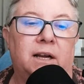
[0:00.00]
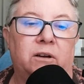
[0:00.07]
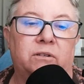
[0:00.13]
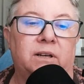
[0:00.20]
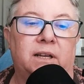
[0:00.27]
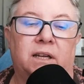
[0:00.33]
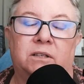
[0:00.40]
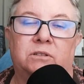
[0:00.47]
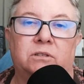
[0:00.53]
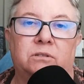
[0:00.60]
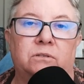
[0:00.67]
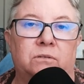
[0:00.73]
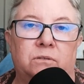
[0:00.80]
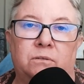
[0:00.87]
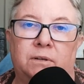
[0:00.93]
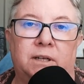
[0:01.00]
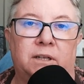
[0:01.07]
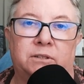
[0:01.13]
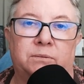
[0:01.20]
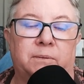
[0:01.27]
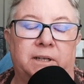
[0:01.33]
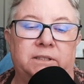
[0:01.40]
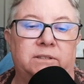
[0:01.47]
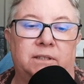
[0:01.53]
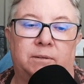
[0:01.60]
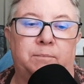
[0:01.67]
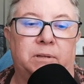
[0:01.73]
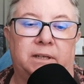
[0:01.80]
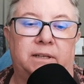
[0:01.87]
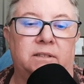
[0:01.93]
how to get to
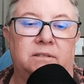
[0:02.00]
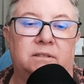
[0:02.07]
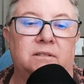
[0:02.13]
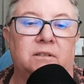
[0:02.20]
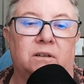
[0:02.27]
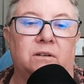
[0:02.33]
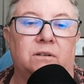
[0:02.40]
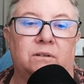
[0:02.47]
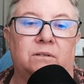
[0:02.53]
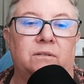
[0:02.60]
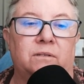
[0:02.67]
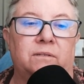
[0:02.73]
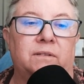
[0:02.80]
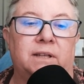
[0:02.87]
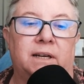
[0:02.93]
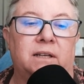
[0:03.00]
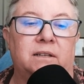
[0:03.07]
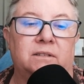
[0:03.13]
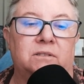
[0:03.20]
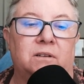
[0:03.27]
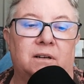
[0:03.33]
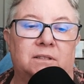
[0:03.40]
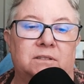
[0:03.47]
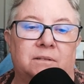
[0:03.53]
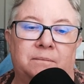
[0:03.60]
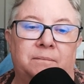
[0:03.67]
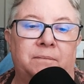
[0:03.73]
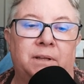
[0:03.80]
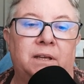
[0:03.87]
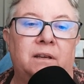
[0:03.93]
XYZ place. So that is
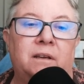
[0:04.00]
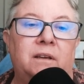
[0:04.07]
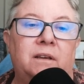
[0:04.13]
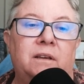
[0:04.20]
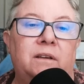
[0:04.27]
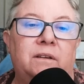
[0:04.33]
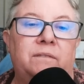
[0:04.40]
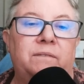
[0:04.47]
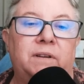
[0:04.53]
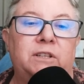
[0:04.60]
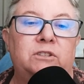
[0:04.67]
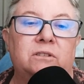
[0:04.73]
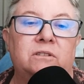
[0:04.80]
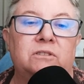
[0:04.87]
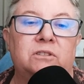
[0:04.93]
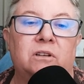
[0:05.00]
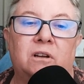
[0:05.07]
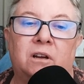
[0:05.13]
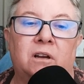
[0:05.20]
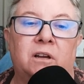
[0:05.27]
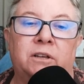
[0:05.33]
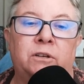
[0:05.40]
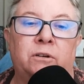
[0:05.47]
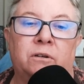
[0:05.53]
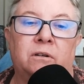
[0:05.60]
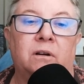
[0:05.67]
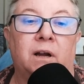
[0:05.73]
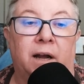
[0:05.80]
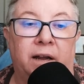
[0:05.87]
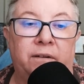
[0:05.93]
awesome. Features on
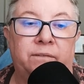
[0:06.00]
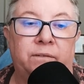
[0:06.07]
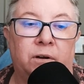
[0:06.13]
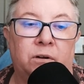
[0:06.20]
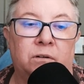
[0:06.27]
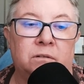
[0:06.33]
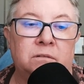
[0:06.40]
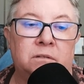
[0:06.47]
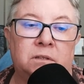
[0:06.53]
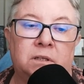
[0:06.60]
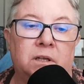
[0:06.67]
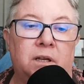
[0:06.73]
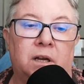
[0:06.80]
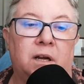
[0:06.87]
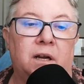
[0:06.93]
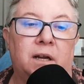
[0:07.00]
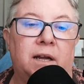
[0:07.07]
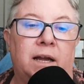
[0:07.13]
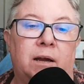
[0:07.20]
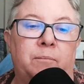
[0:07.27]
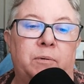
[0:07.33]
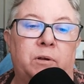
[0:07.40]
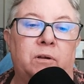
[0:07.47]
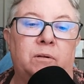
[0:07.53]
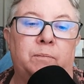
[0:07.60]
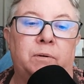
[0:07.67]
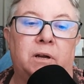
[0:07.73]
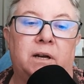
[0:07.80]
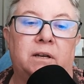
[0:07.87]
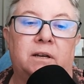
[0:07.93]
your iPhone. Uh, Apple
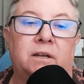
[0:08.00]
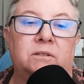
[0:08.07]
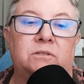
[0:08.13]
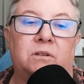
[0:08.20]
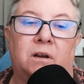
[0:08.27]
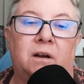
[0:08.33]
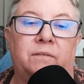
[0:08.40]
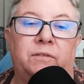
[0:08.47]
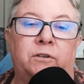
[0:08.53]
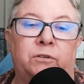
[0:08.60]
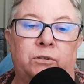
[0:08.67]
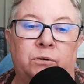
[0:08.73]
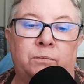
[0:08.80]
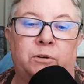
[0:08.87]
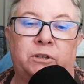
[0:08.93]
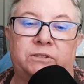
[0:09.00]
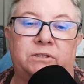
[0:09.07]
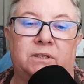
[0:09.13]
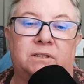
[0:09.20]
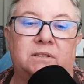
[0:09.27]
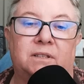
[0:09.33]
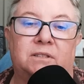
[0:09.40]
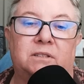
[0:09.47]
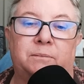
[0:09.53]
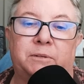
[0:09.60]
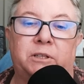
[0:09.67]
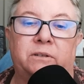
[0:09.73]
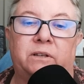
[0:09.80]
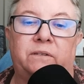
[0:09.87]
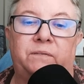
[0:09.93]
products offer numerous
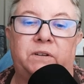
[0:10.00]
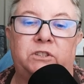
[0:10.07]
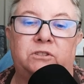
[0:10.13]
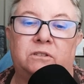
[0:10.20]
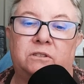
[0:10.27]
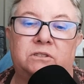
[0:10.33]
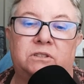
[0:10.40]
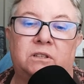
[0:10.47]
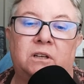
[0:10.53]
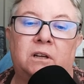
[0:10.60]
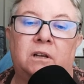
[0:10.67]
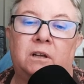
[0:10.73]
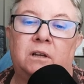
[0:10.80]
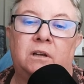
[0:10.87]
accessibility features